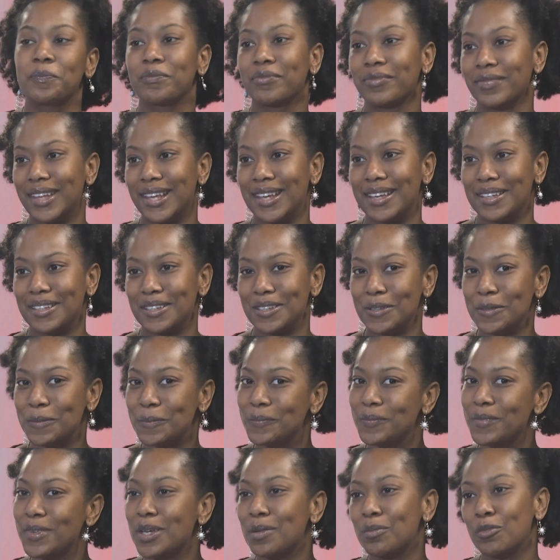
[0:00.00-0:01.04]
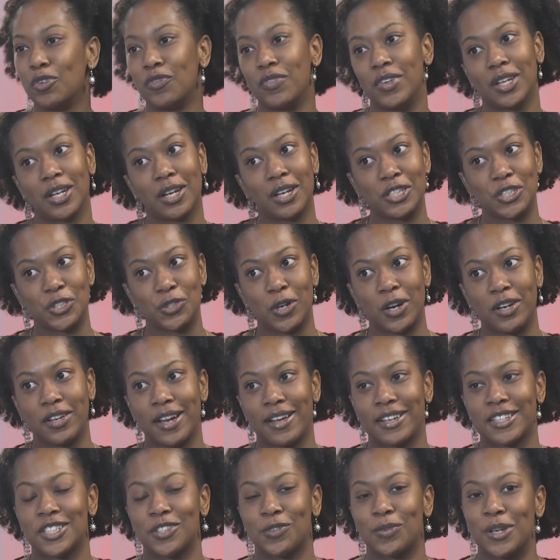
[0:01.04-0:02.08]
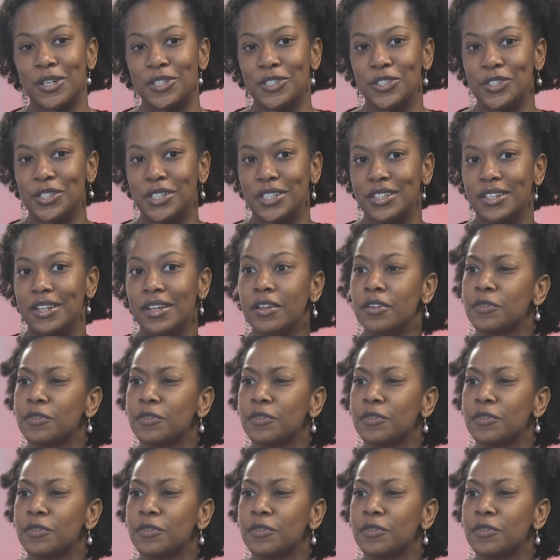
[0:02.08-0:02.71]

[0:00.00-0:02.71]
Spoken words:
Thank you. Moving on to our next question,